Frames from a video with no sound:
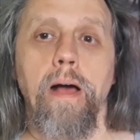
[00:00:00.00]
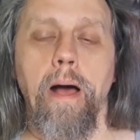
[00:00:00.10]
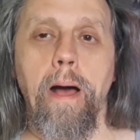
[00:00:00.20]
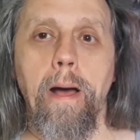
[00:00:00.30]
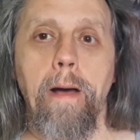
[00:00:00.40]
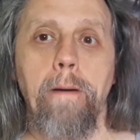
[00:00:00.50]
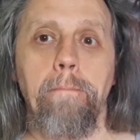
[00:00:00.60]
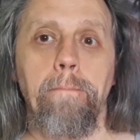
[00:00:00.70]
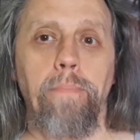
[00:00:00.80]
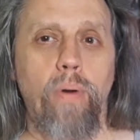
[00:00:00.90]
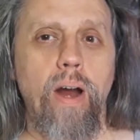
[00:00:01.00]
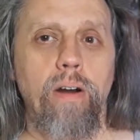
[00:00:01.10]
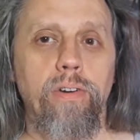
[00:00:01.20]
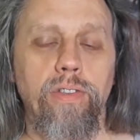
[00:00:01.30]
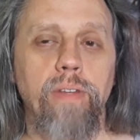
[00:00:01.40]

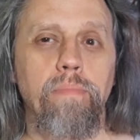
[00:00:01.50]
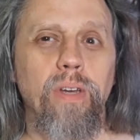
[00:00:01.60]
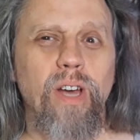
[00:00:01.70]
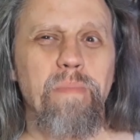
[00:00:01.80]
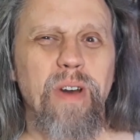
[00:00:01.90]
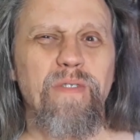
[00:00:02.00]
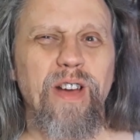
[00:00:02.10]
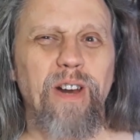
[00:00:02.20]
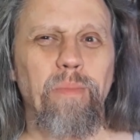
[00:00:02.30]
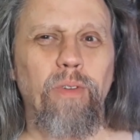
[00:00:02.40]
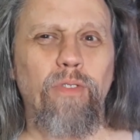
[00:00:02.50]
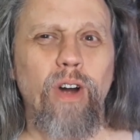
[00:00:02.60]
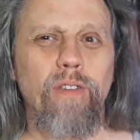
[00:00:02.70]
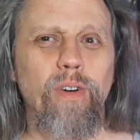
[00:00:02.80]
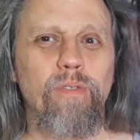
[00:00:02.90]
prior to them becoming available for
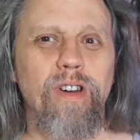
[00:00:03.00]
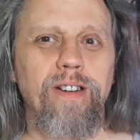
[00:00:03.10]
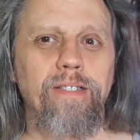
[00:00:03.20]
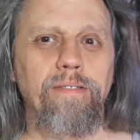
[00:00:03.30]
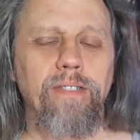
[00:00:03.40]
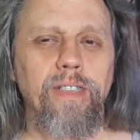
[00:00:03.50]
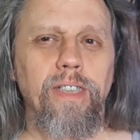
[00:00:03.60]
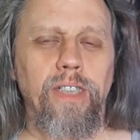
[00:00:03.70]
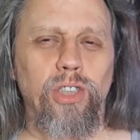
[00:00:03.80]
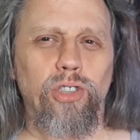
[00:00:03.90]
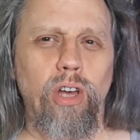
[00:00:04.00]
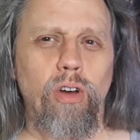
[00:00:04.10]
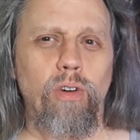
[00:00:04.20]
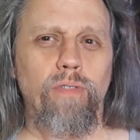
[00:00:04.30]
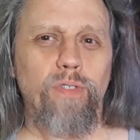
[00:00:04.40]
everyone.
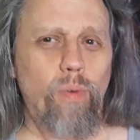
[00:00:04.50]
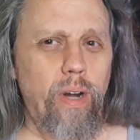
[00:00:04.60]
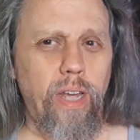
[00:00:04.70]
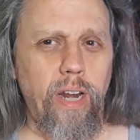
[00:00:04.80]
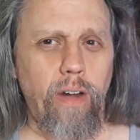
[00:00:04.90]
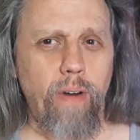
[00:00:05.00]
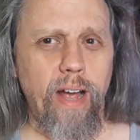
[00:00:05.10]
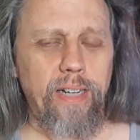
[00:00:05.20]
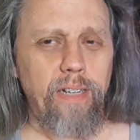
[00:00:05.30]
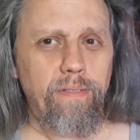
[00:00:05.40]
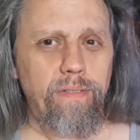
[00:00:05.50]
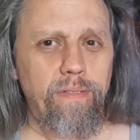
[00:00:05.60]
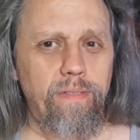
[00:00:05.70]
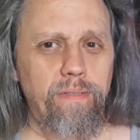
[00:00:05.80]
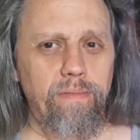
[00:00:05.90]
So if you want to get interactive,
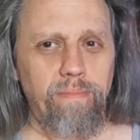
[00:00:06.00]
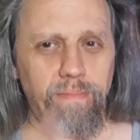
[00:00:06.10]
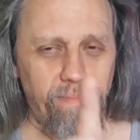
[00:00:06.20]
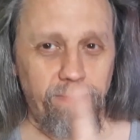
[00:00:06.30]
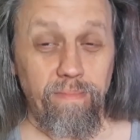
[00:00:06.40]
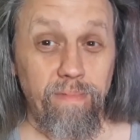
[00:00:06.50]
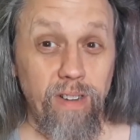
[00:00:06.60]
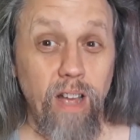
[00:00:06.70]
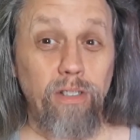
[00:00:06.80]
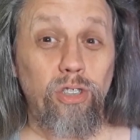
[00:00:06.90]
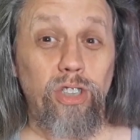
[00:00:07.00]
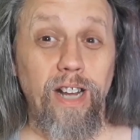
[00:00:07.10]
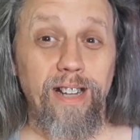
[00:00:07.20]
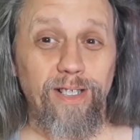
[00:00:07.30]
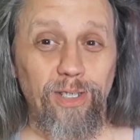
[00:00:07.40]
now's your
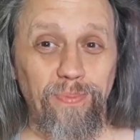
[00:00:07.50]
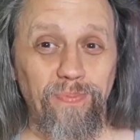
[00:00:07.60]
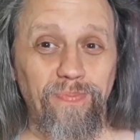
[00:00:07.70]
chance.